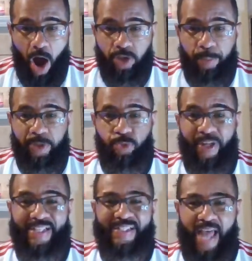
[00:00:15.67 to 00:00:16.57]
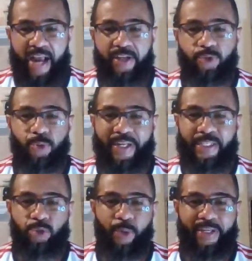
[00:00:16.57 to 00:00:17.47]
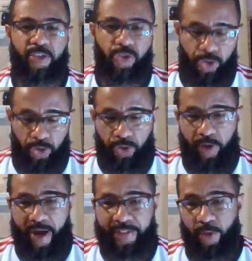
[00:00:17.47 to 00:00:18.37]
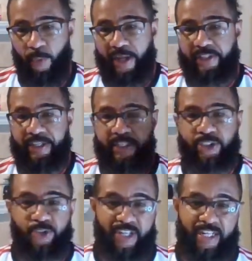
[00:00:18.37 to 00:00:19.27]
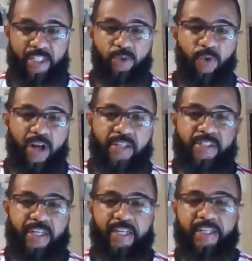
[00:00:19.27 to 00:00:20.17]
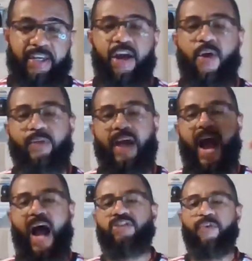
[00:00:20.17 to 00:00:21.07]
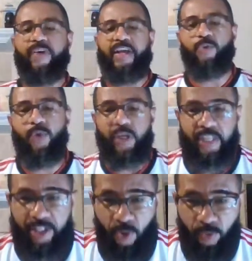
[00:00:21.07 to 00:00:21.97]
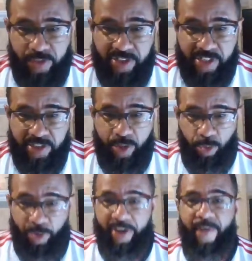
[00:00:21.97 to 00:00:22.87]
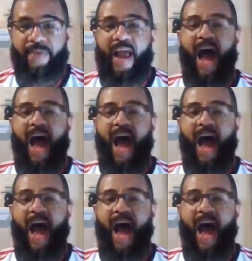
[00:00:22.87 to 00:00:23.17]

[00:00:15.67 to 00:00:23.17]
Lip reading: October 22nd, 2022, and the weather here in Orlando was sunny with the highs of 81 and lows of 63.